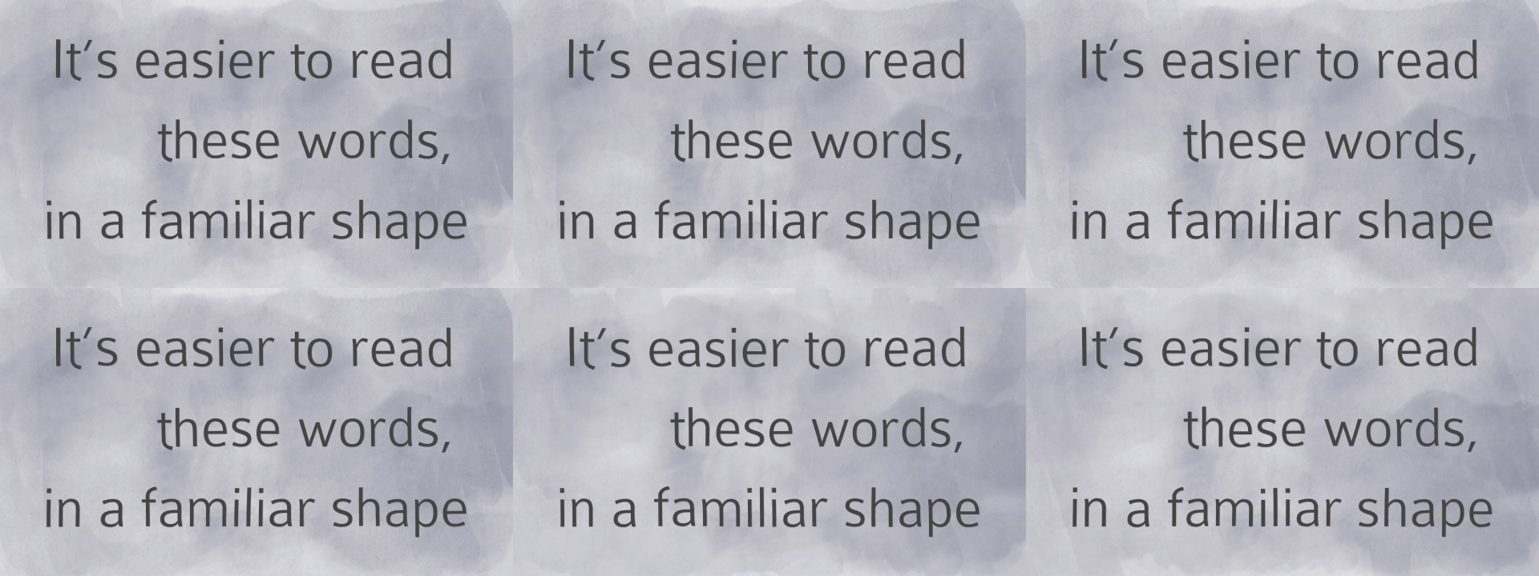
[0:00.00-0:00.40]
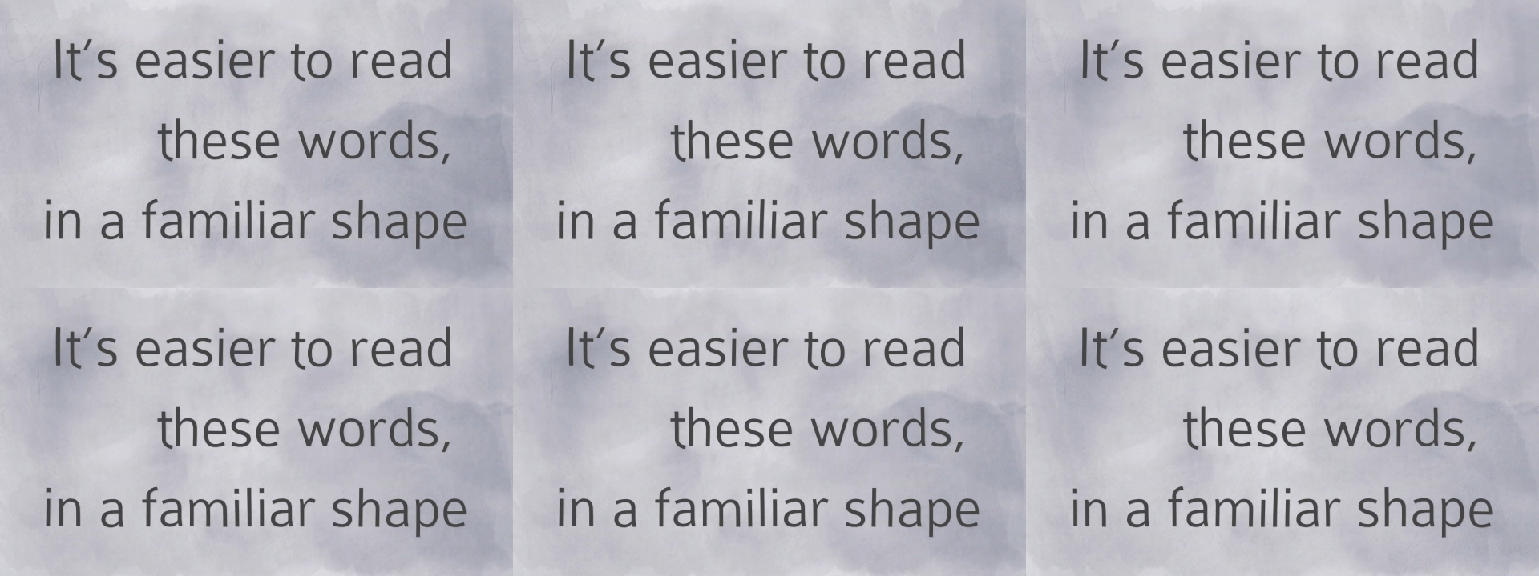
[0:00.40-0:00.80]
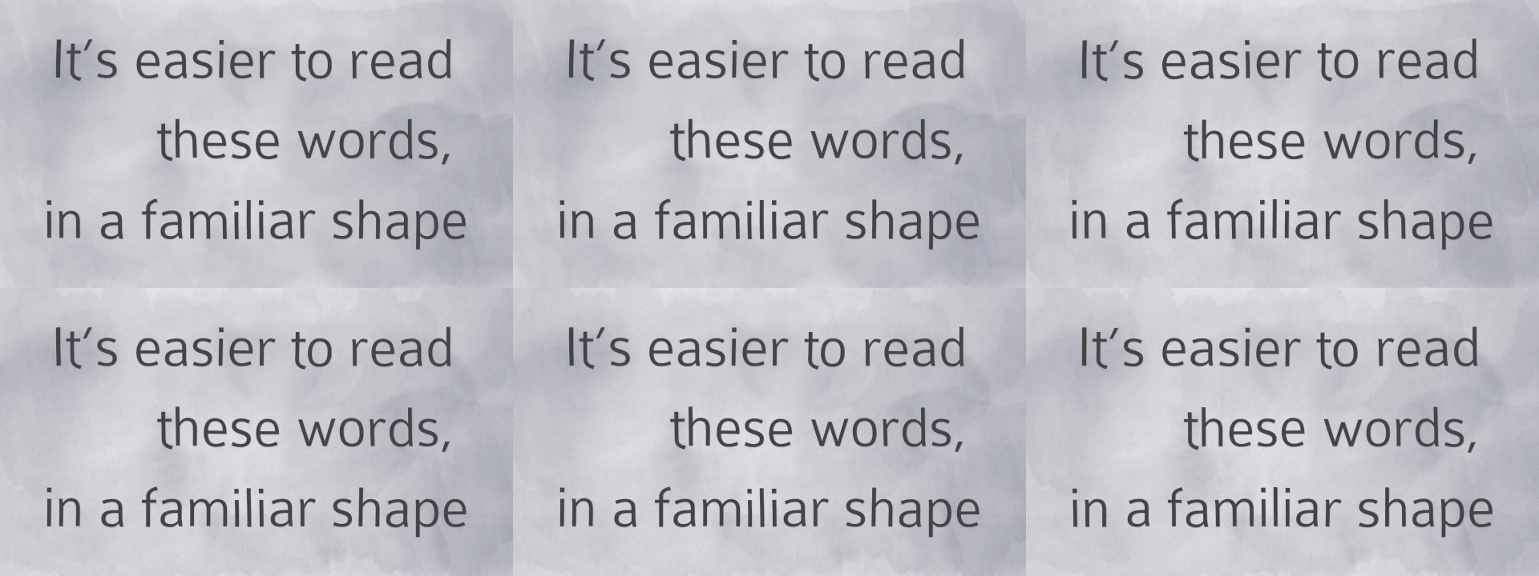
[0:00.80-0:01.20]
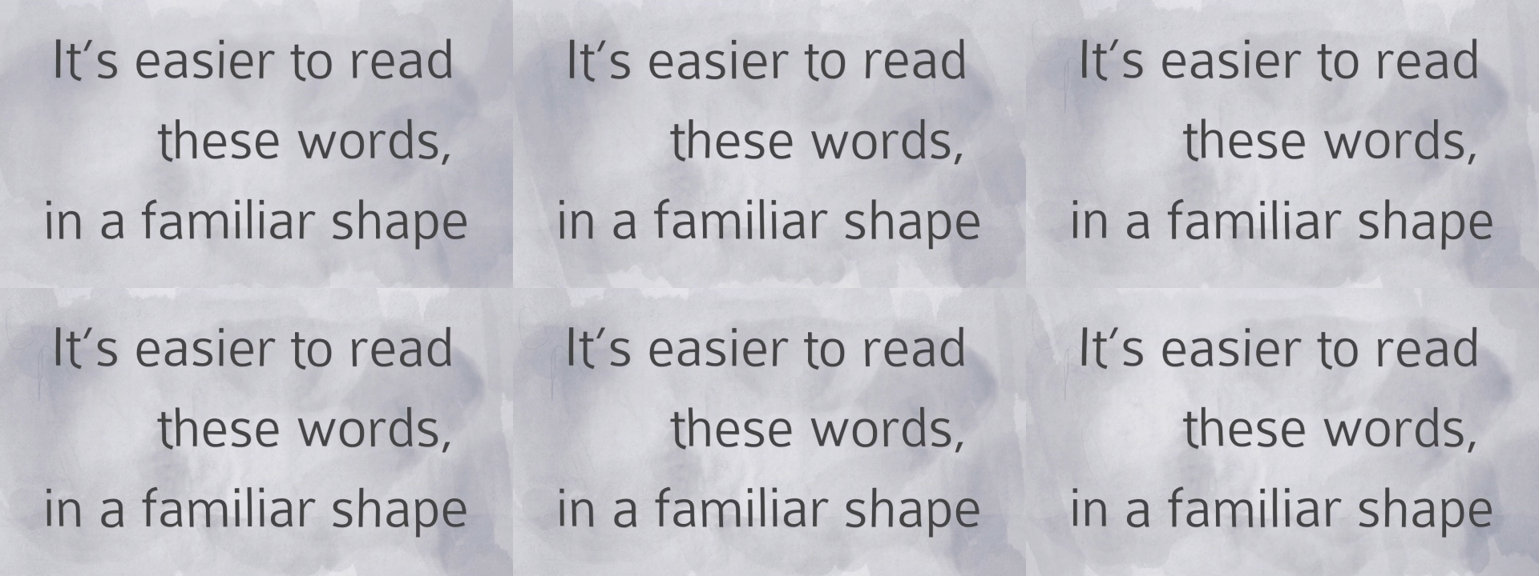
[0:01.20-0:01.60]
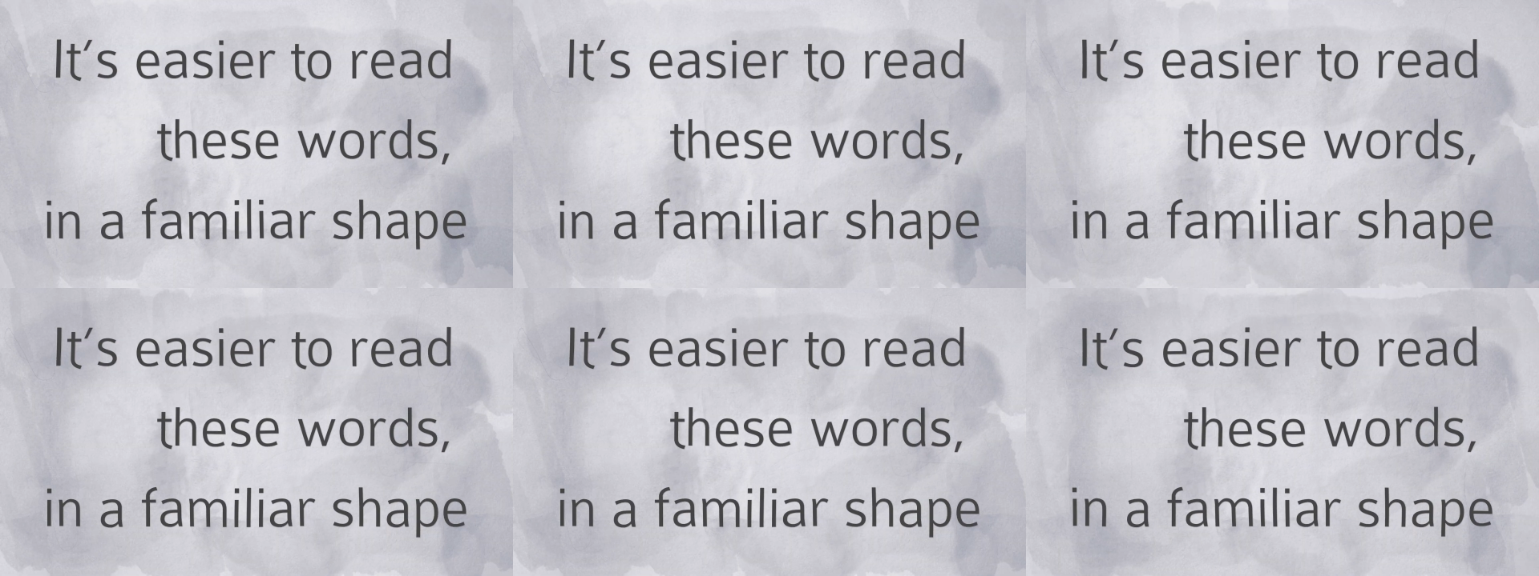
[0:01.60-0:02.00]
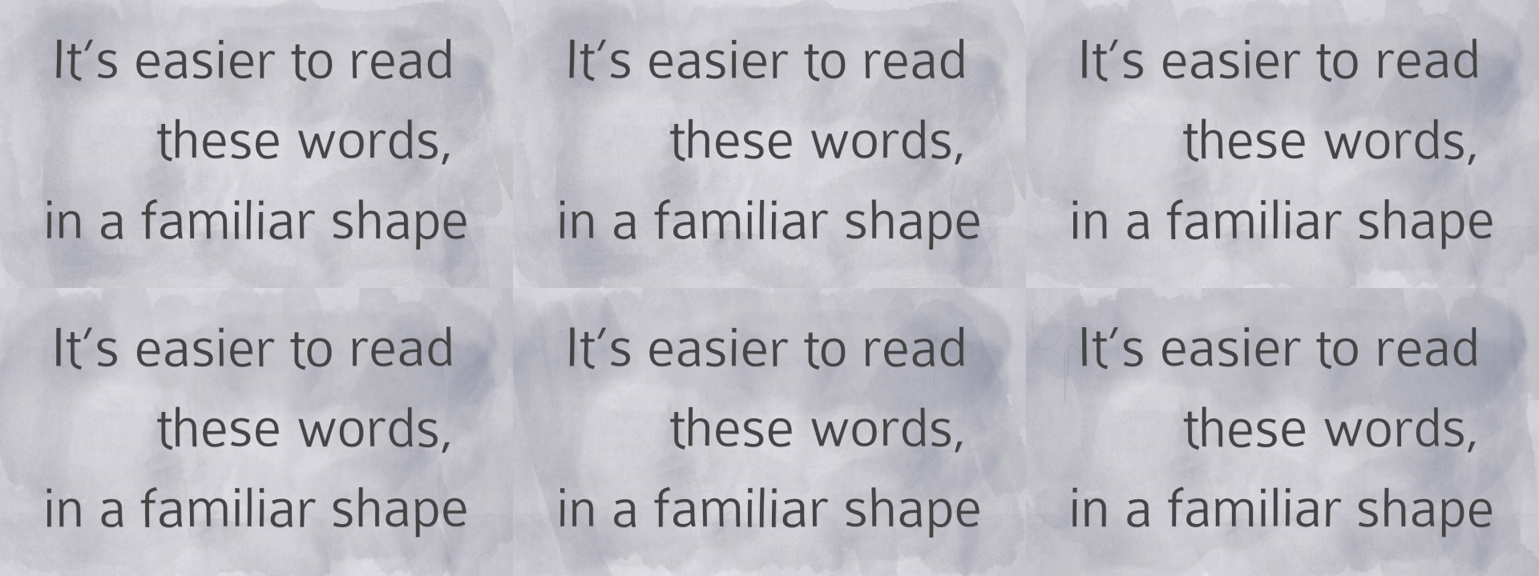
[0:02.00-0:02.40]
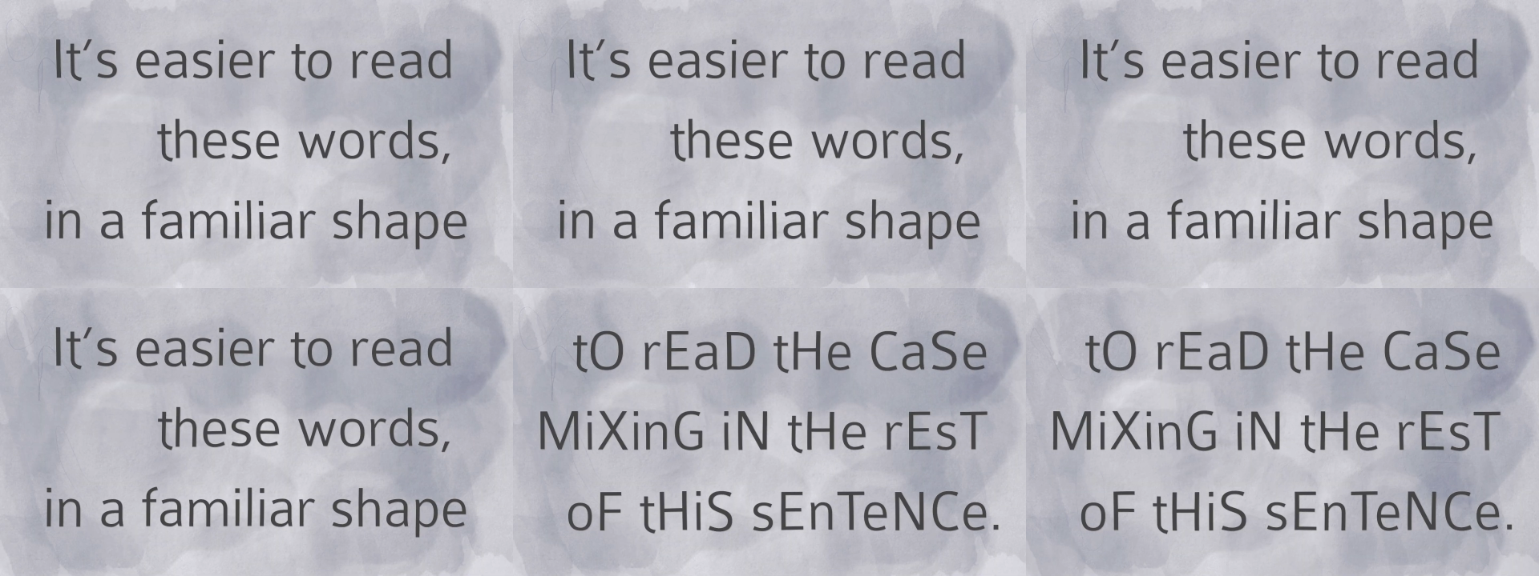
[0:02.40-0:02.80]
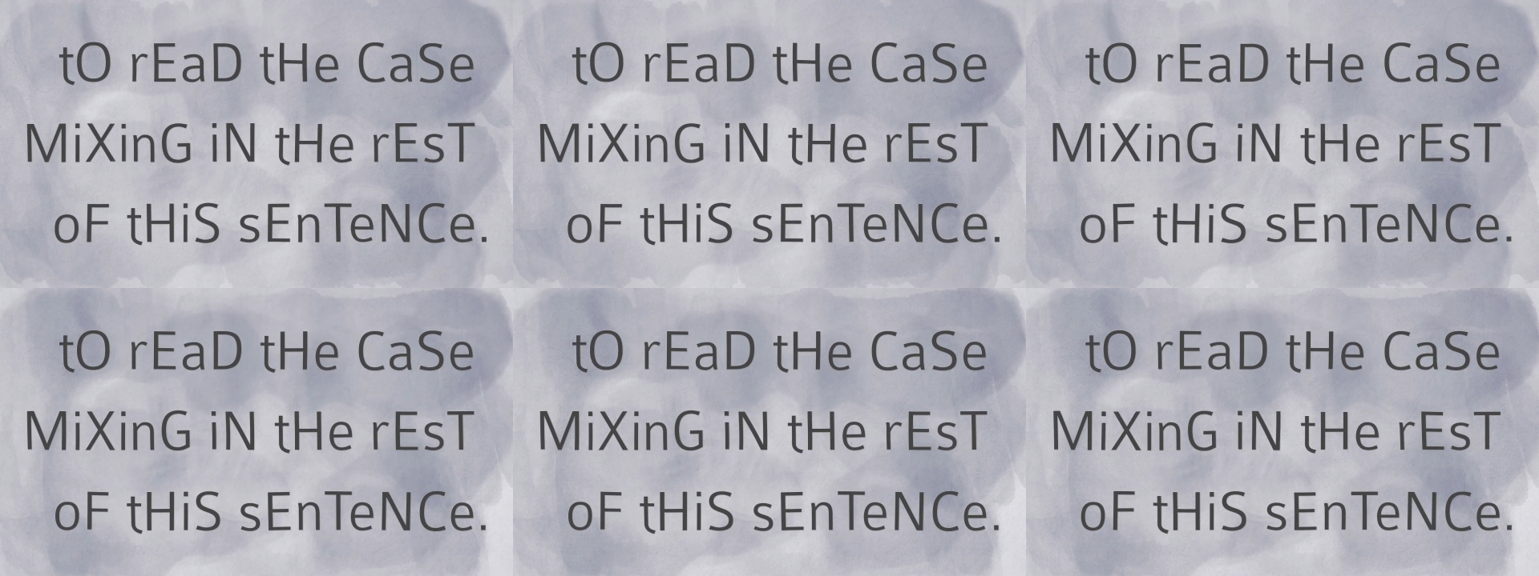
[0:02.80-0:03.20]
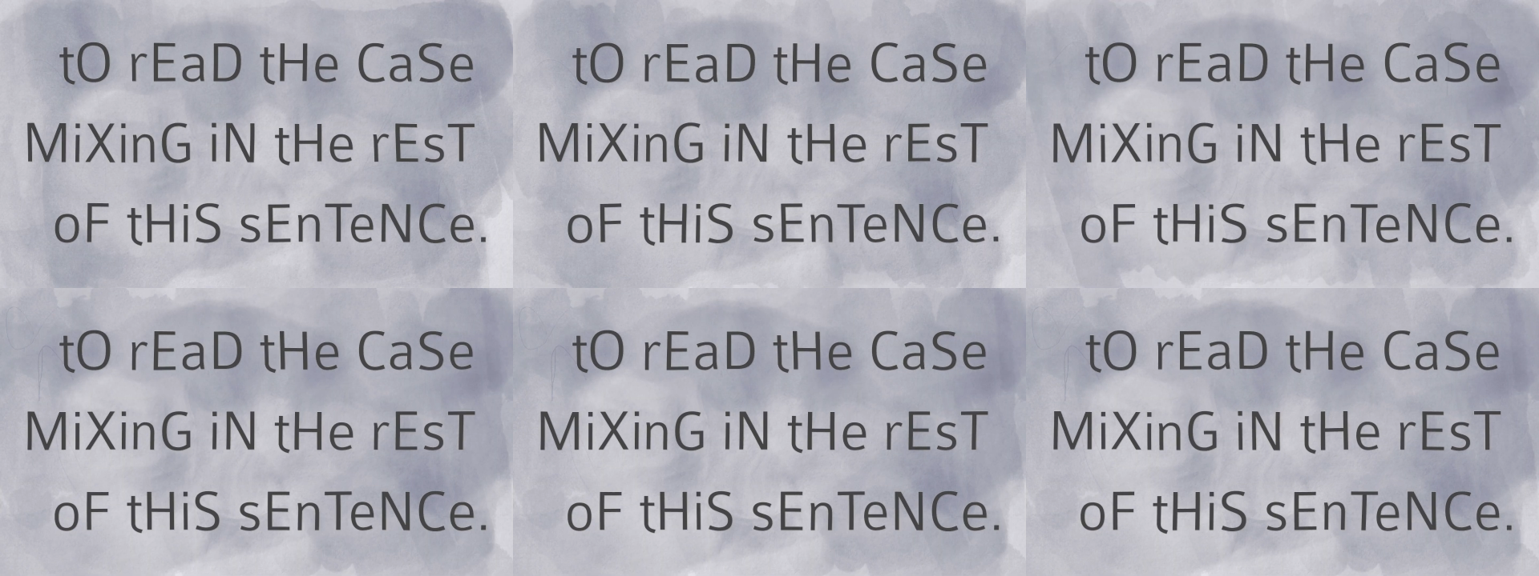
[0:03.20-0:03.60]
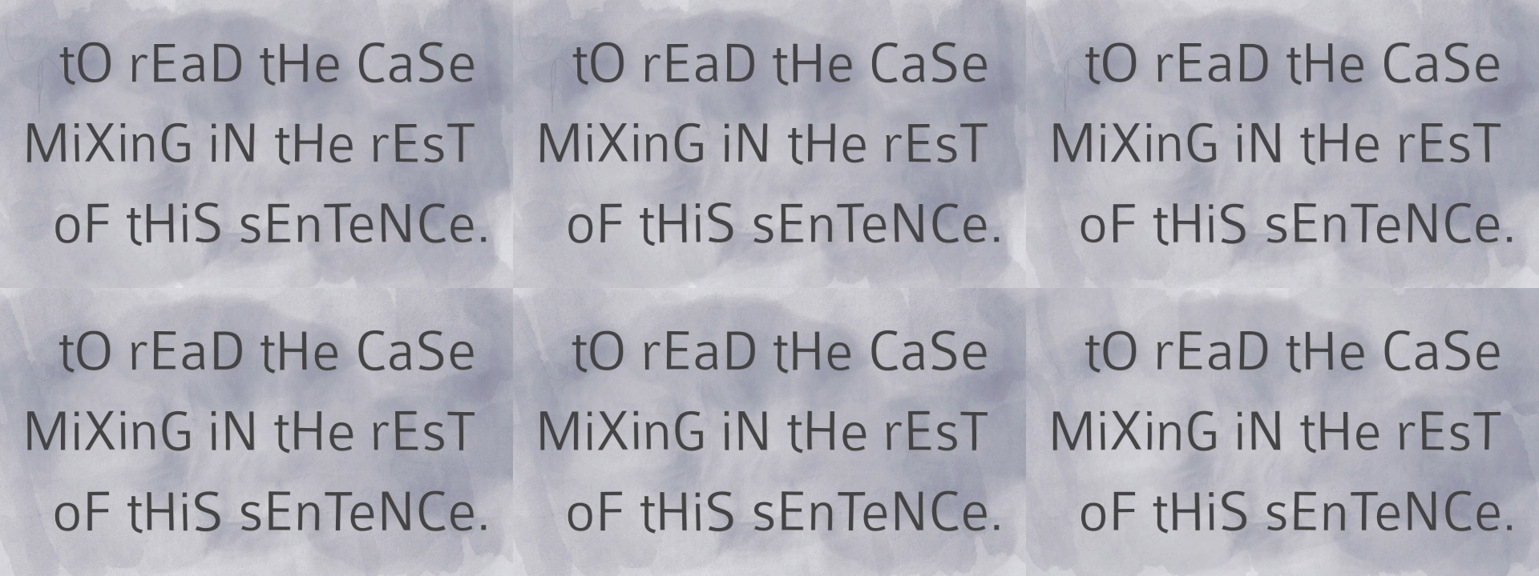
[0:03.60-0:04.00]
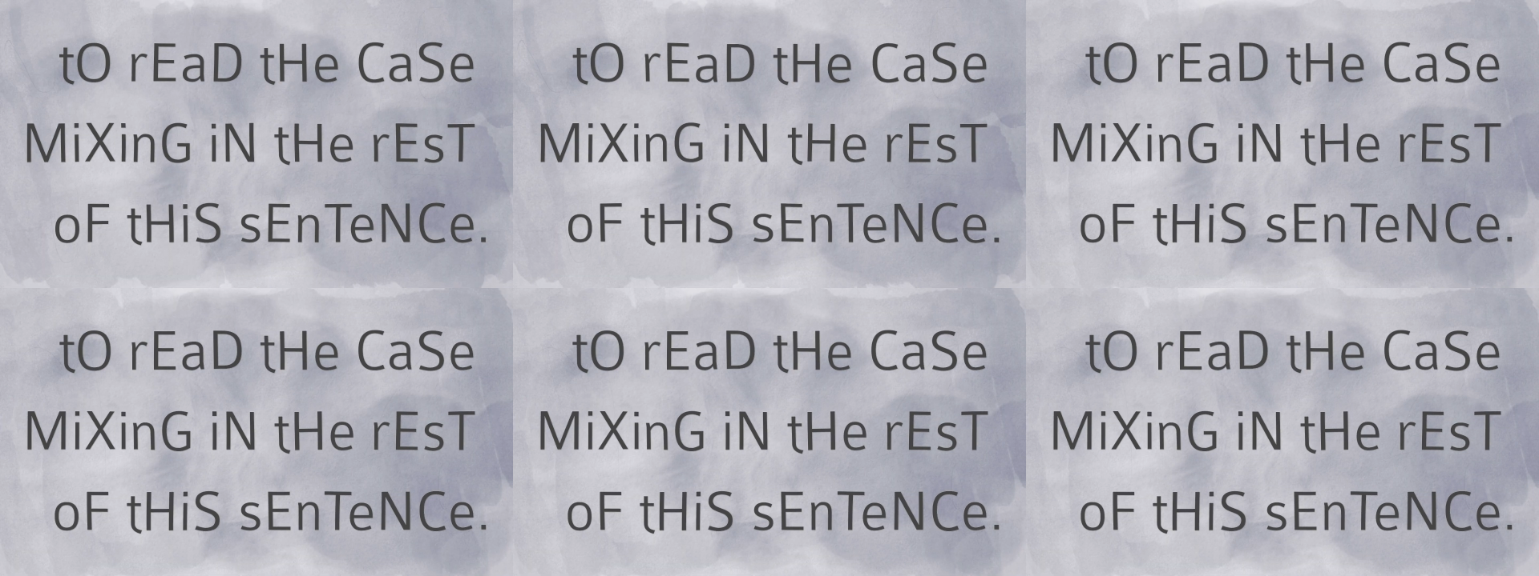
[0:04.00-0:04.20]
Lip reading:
(no speaker visible)